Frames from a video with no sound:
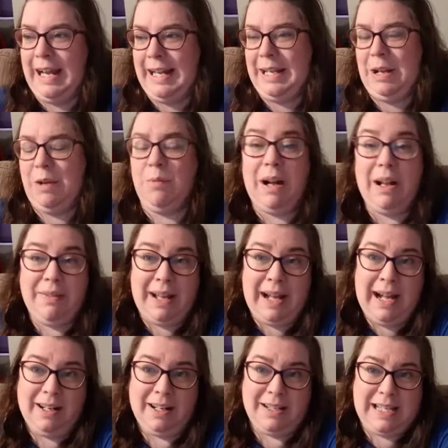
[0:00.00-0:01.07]
and he won
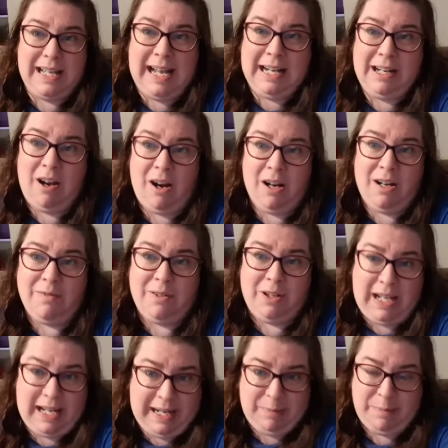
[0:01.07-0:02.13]
that because they had carnival
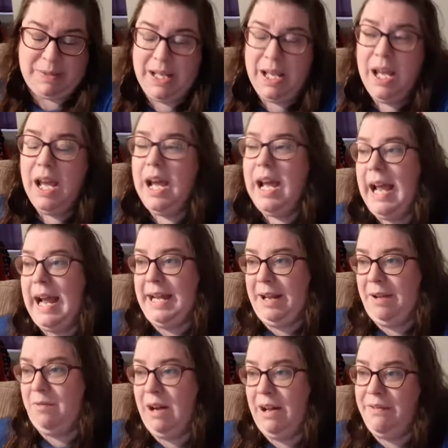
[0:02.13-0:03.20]
games, and
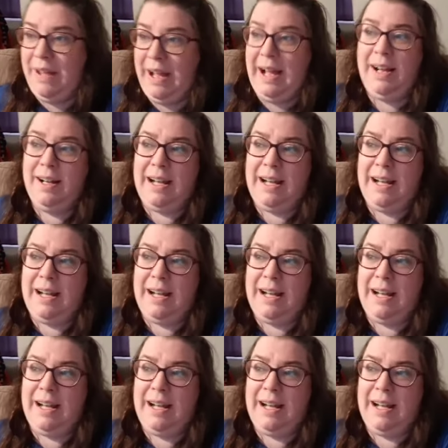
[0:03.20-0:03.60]
he won that.